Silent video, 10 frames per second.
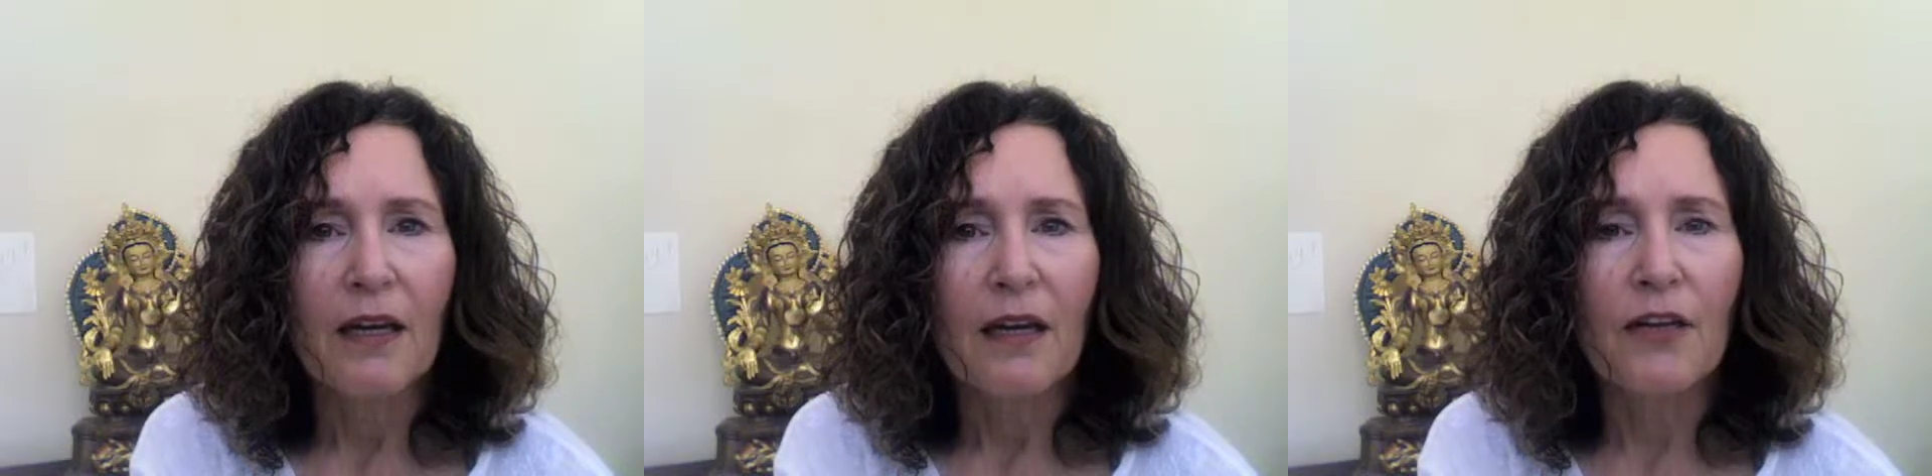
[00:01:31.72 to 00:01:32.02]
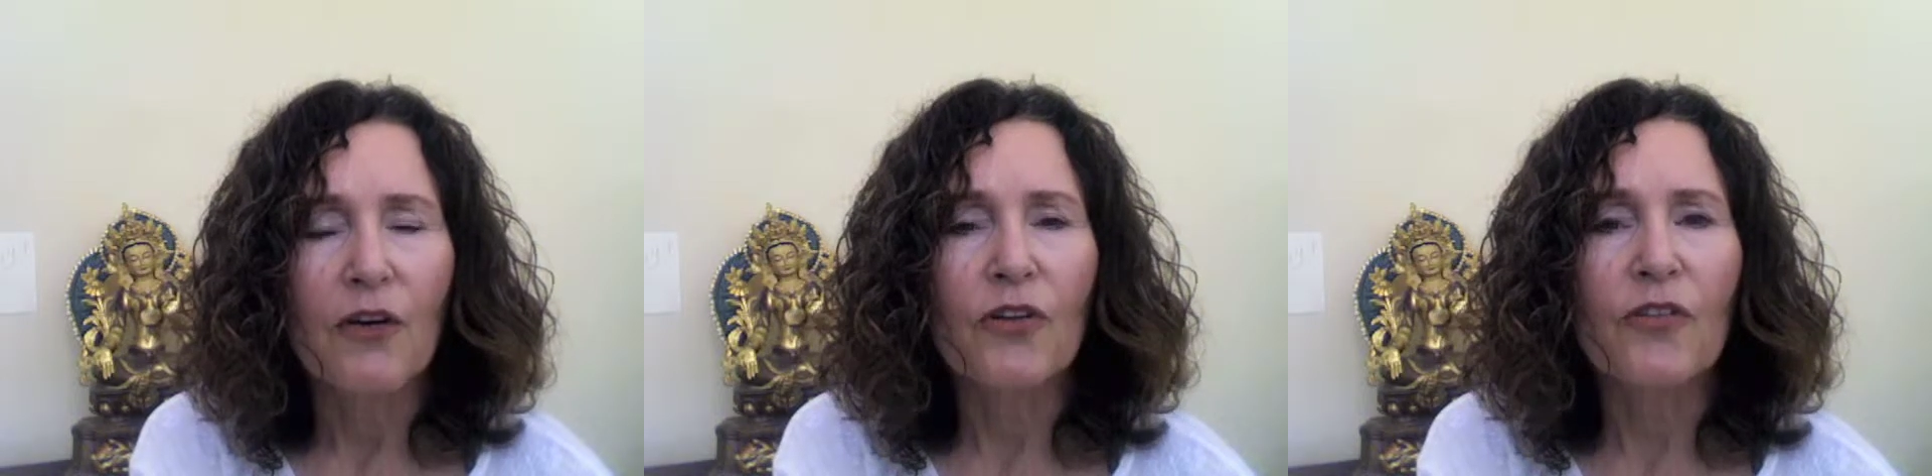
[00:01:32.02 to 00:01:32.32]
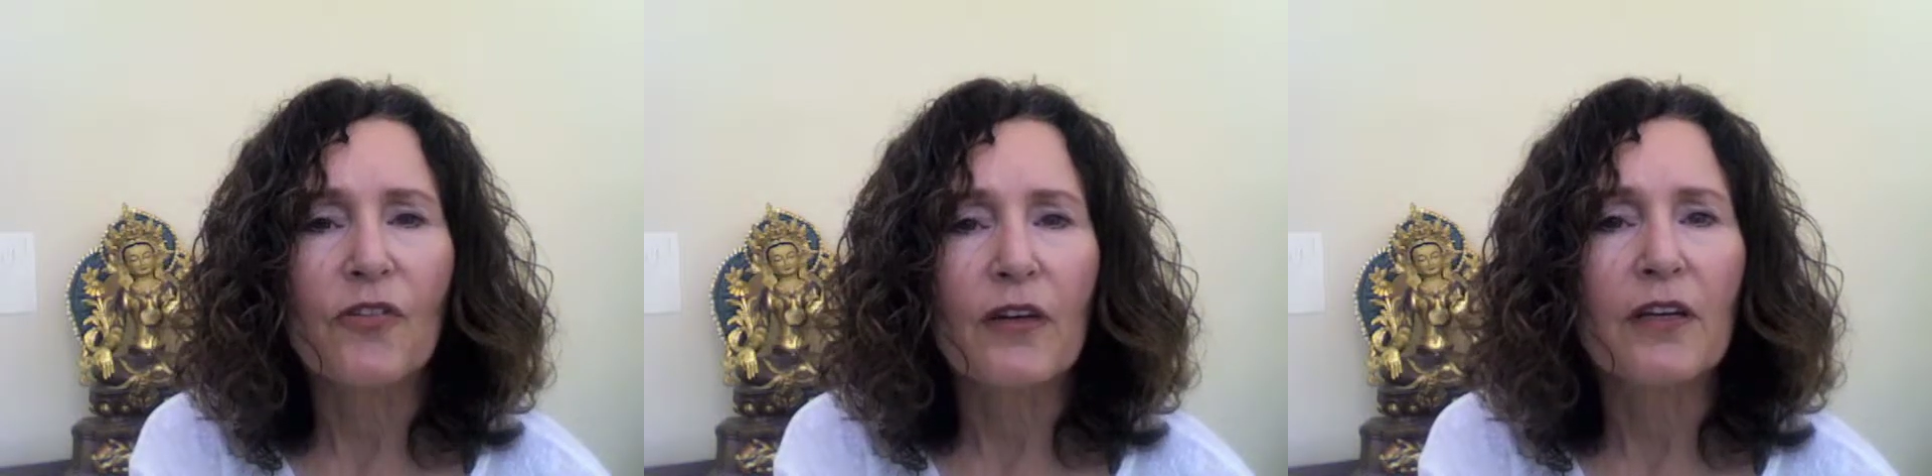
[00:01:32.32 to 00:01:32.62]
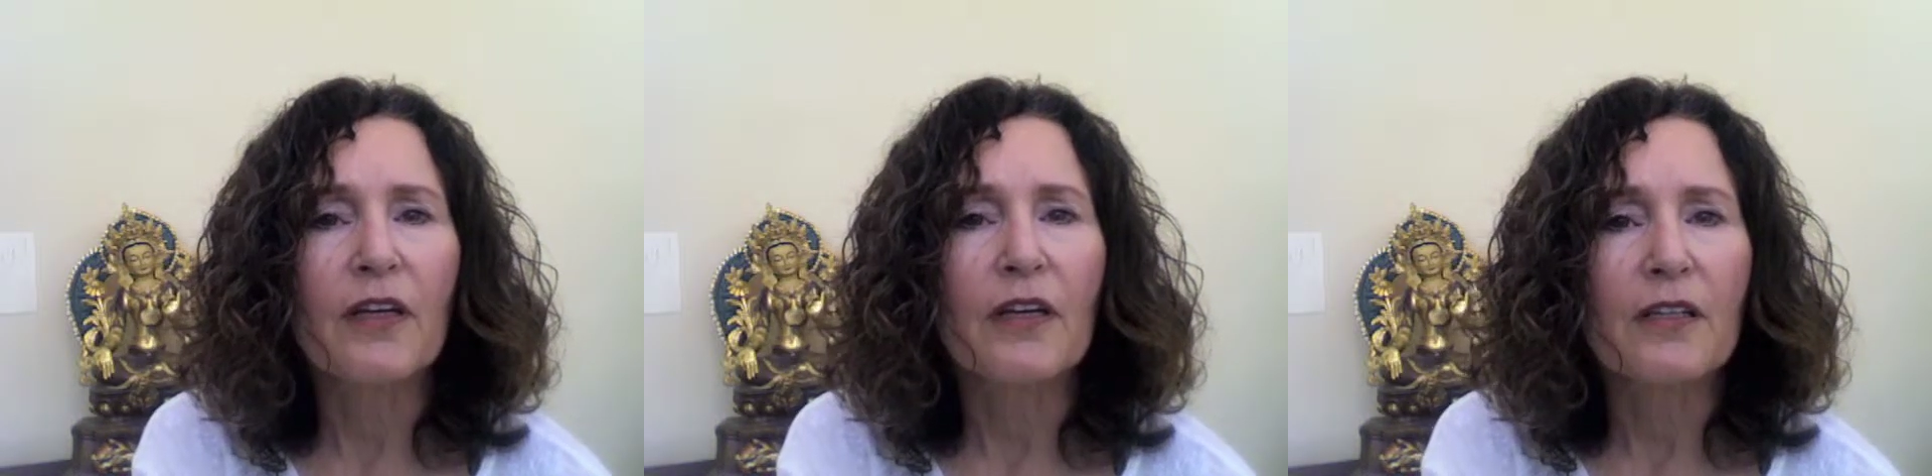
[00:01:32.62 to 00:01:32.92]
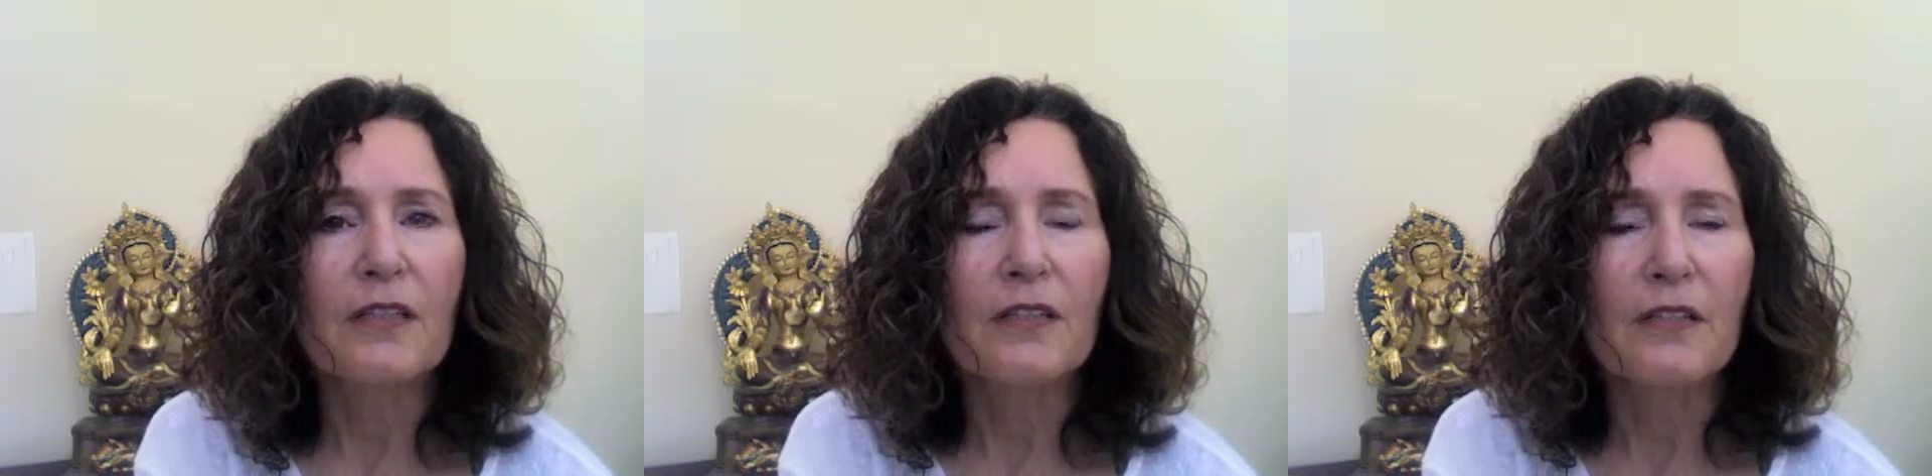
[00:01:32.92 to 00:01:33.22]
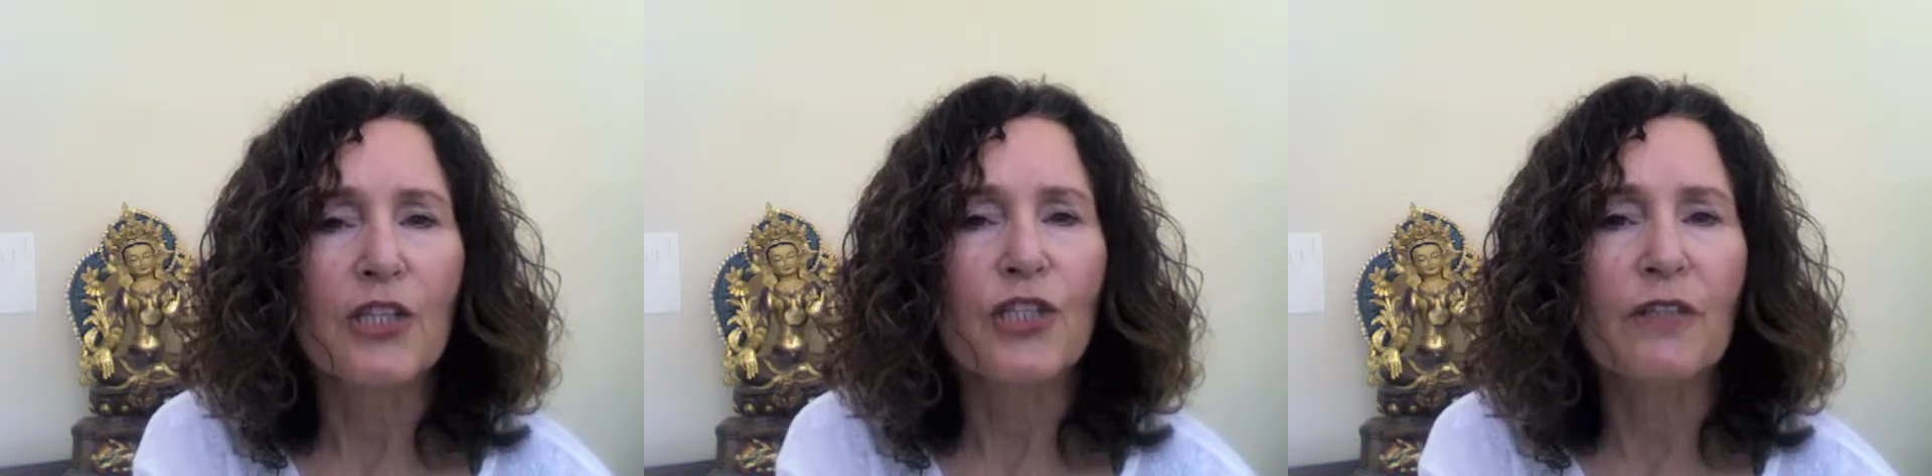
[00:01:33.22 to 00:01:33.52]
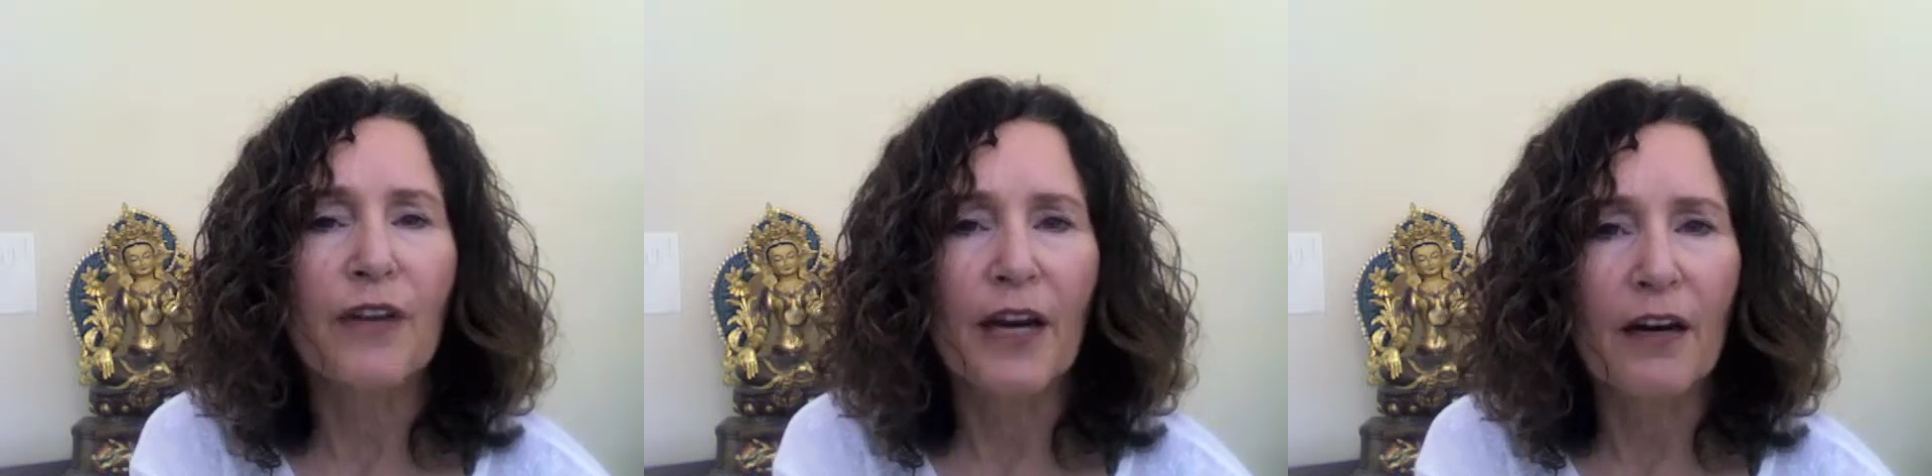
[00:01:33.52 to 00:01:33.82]
Notice the sensation of
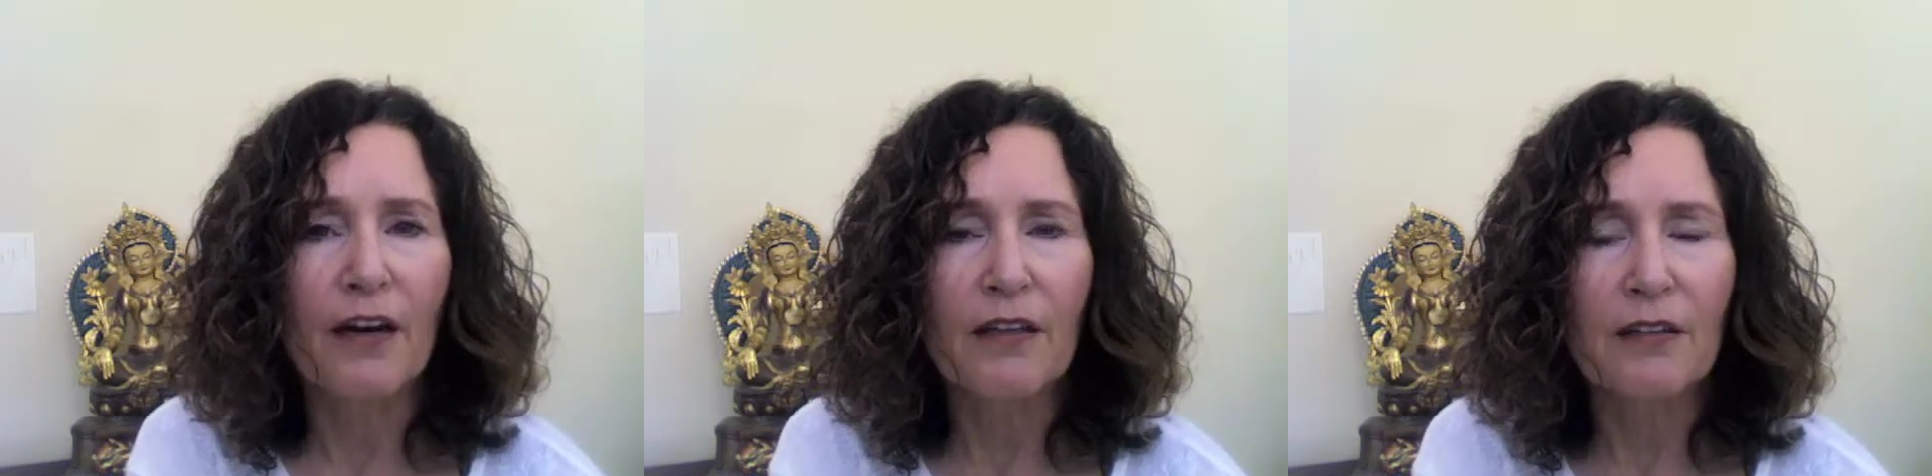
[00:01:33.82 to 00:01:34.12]
air